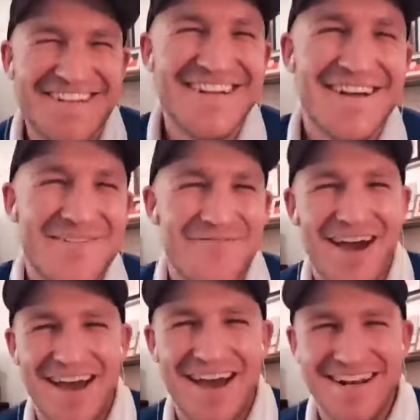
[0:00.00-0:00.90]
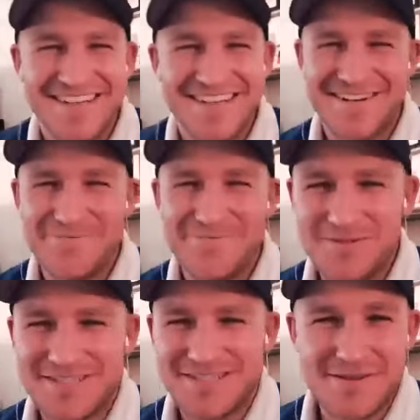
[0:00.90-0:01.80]
Mate, I'm
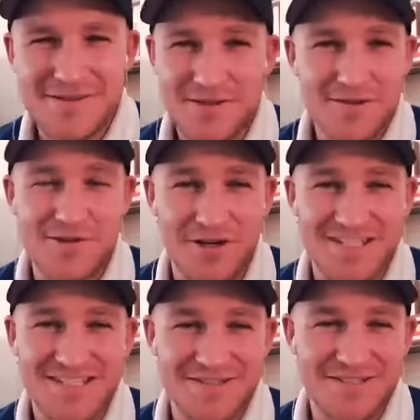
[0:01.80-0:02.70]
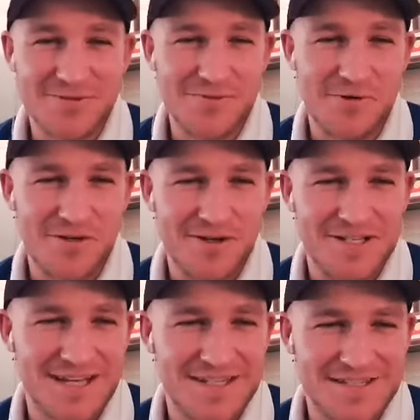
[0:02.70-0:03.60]
just, to be honest, I was doing the Warning
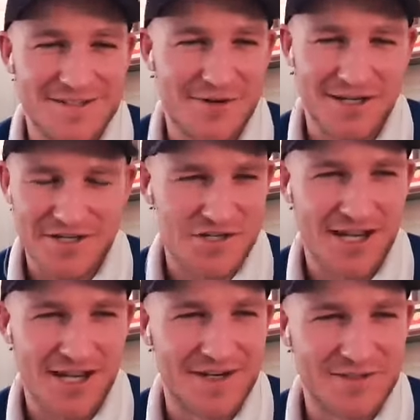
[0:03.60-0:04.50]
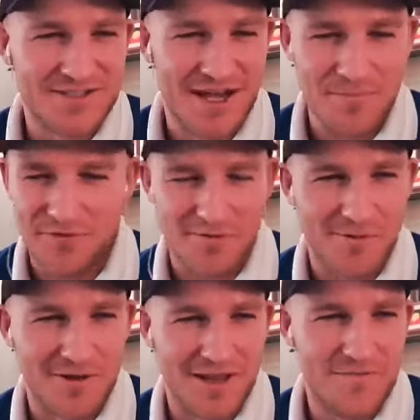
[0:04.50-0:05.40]
Wednesdays to try and get a shout out or something from him.
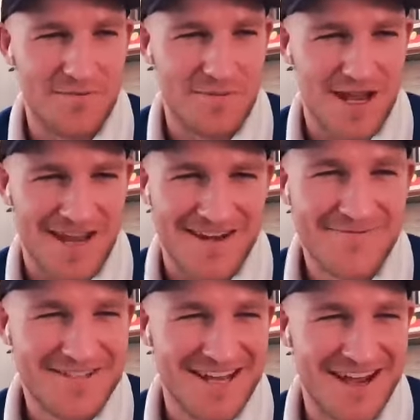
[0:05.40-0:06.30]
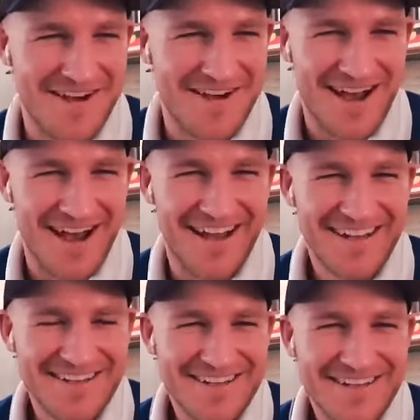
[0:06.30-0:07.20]
I love the man. So
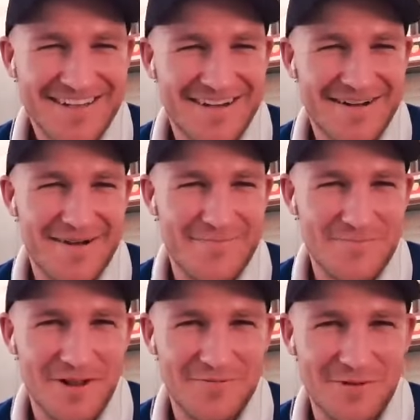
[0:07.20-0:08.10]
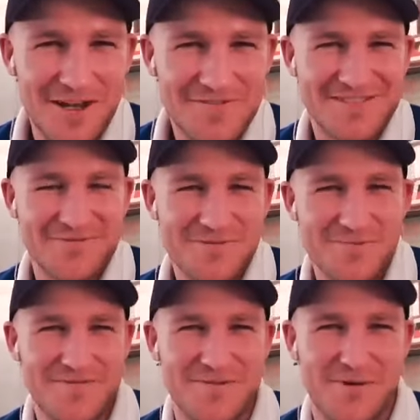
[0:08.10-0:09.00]
we'll have
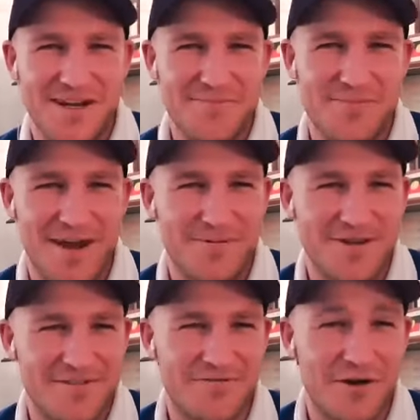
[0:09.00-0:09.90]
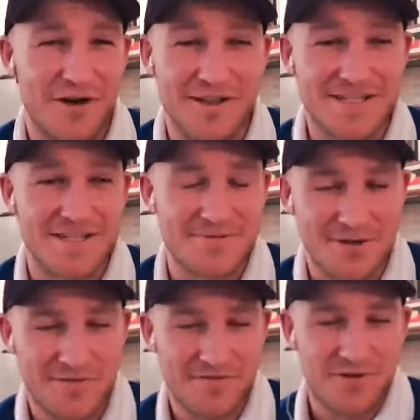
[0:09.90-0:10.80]
to bring it back. But the Friday Legends, we've
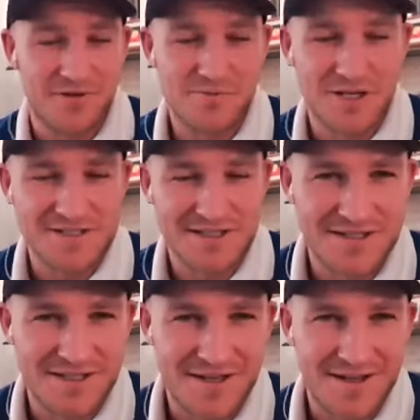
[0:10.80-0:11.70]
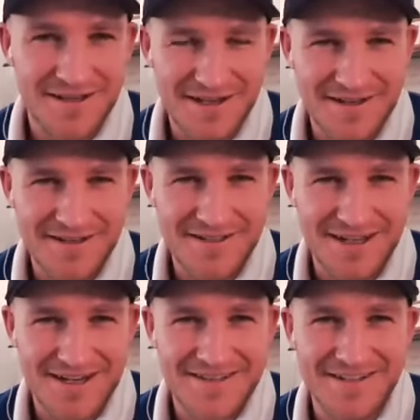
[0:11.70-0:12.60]
got a few good ones in
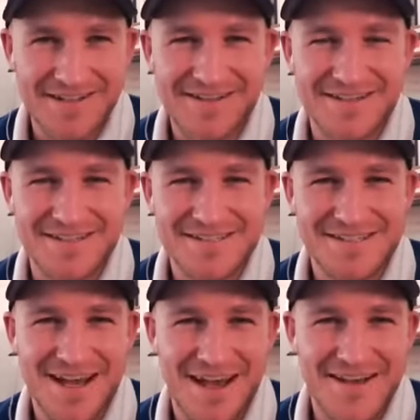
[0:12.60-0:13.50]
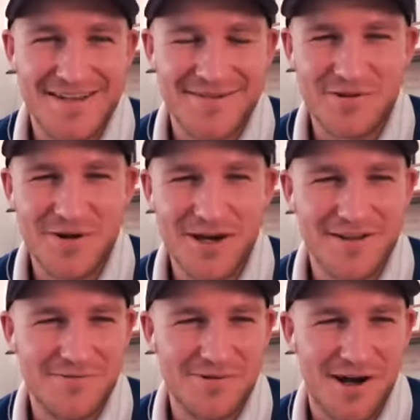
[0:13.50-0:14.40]
the clinks. Might wait a
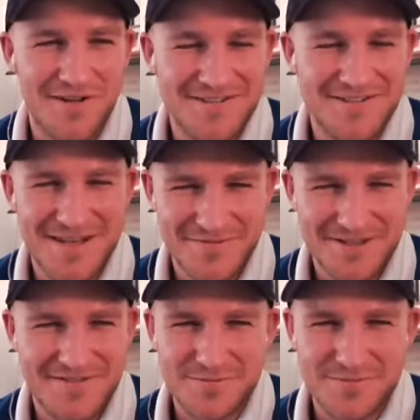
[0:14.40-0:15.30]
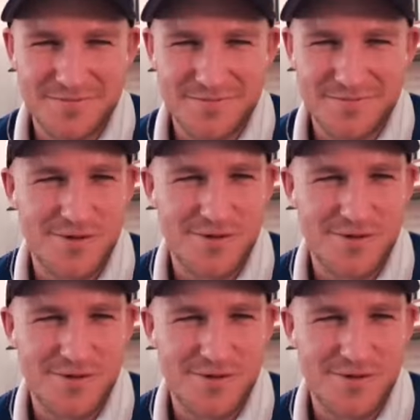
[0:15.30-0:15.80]
little while, and they'll definitely be back.